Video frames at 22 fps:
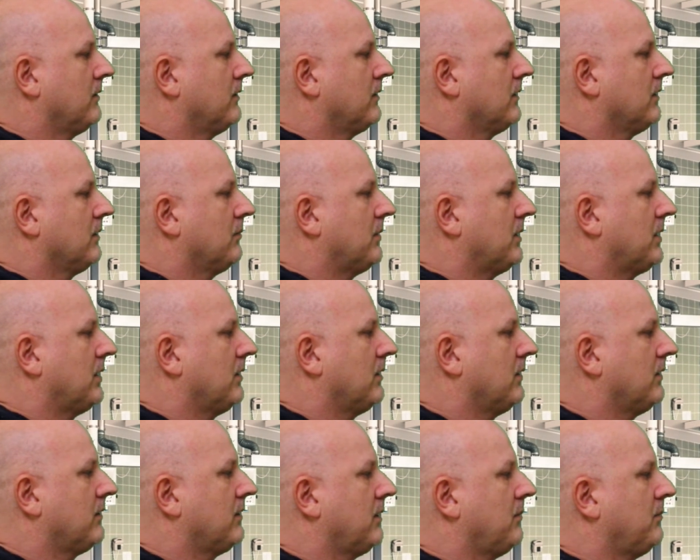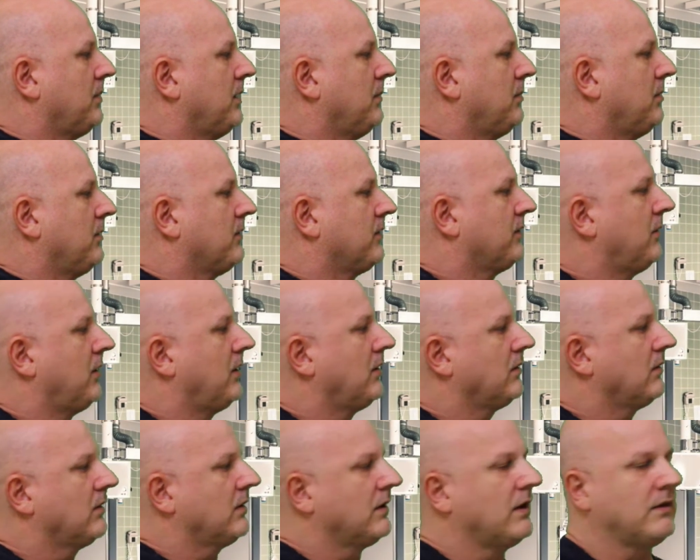bigger on some people,
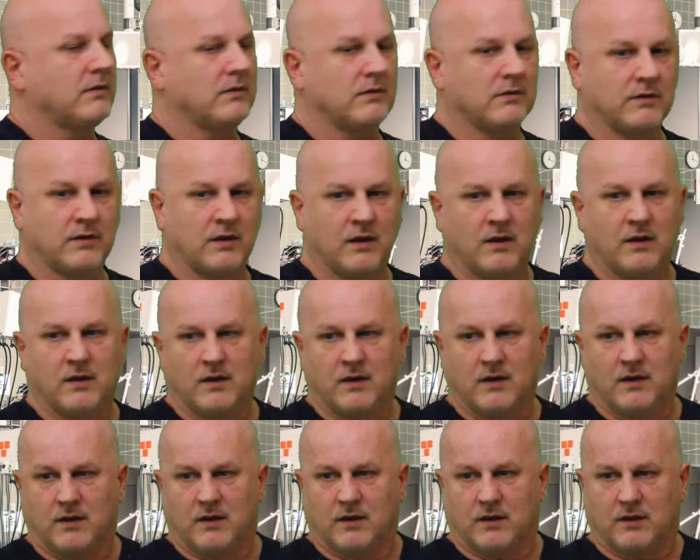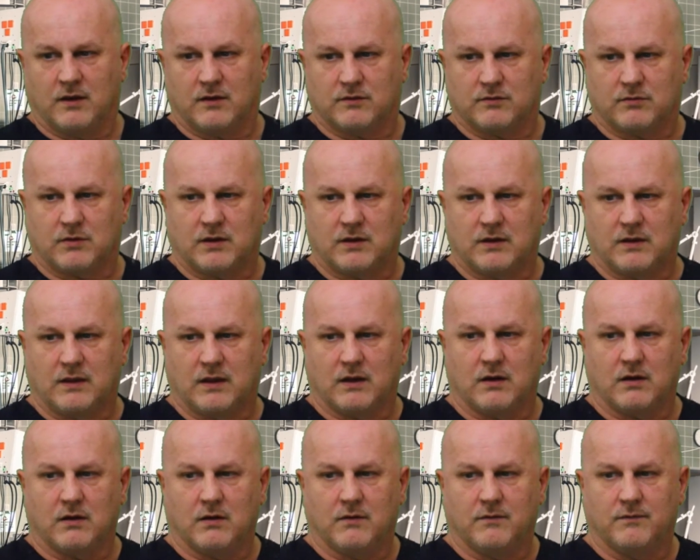smaller on others, is right
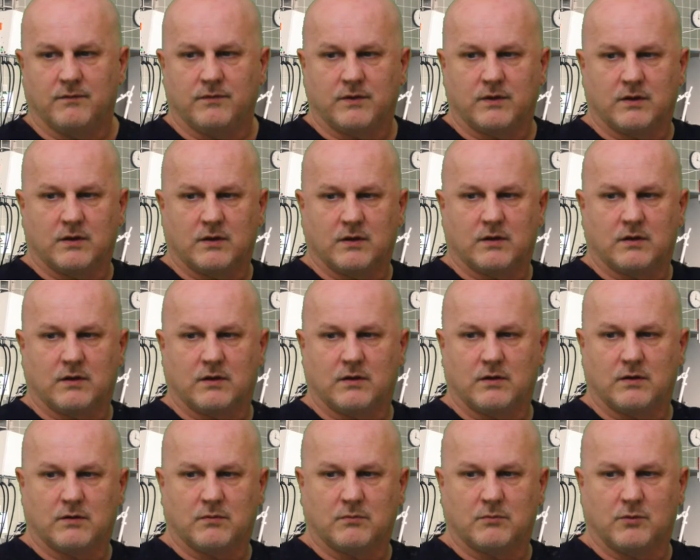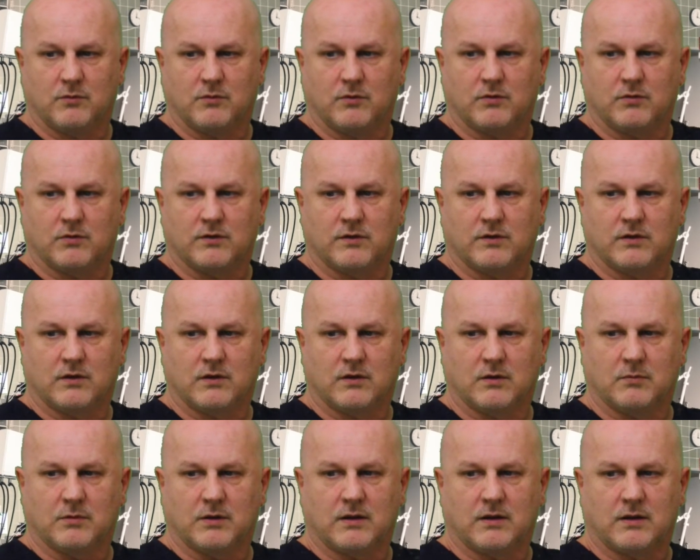there. I'm going to move over just a
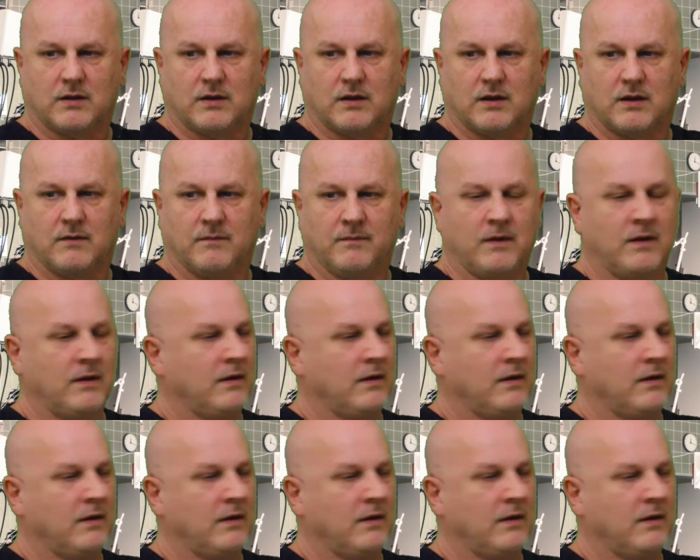little bit like that.